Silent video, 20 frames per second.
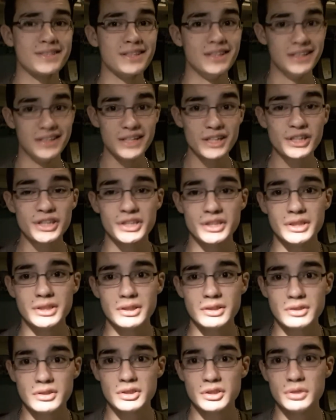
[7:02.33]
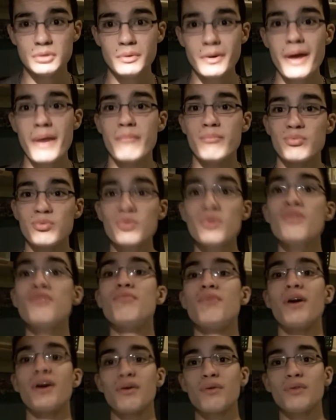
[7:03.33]
addition to improve
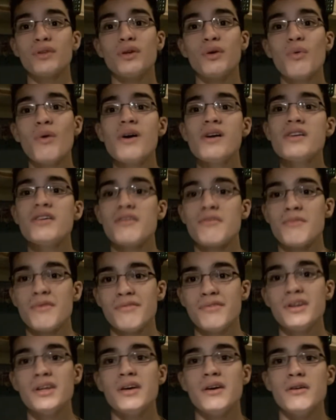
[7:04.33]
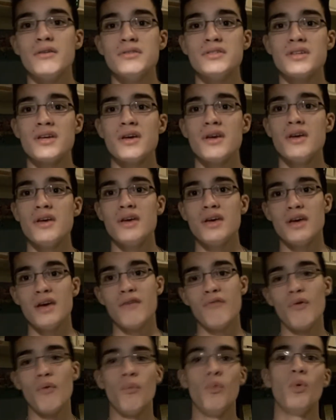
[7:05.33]
my, the quality of my videos
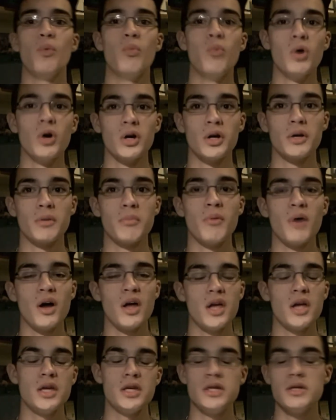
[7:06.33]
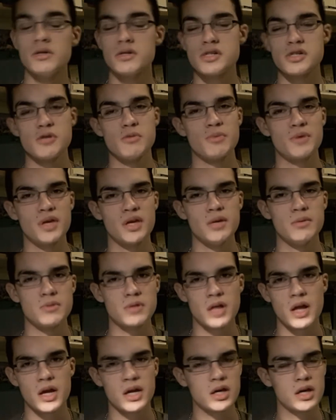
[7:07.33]
if it would work. But YouTube keeps
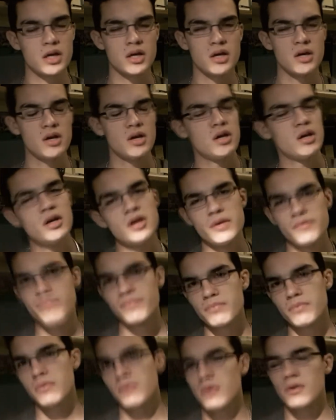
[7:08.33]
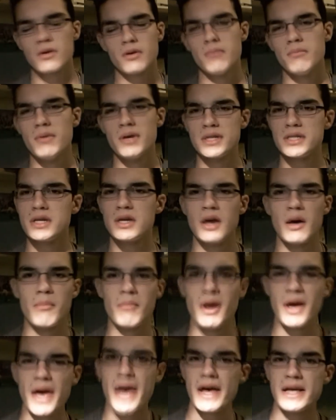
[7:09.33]
like messing up
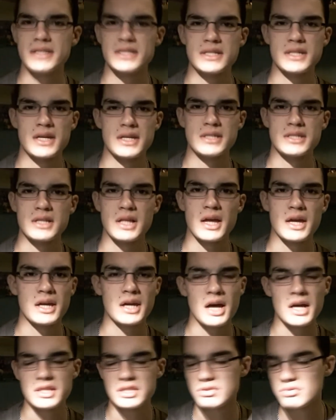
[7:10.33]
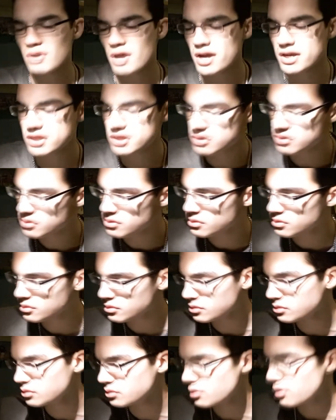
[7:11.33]
my AdSense. Like I try
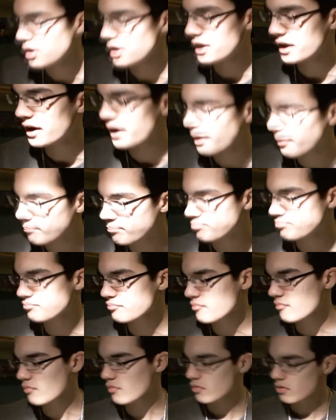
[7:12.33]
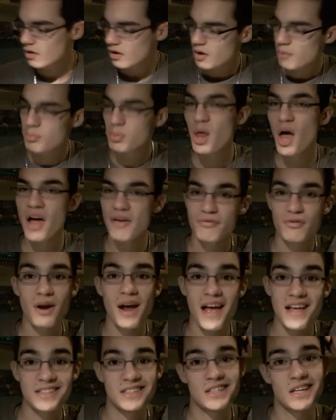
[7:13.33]
to um, apply for
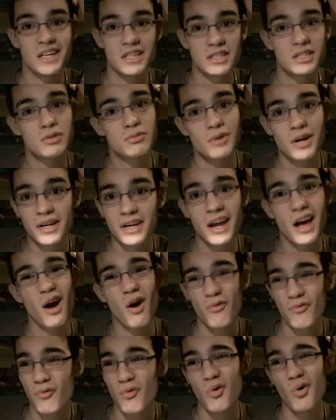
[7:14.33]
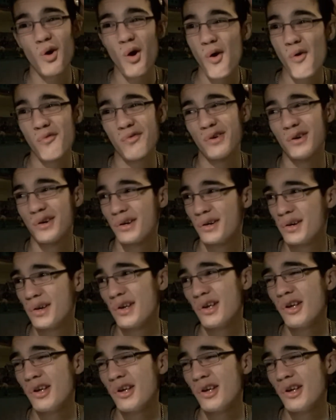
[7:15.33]
AdSense right now for over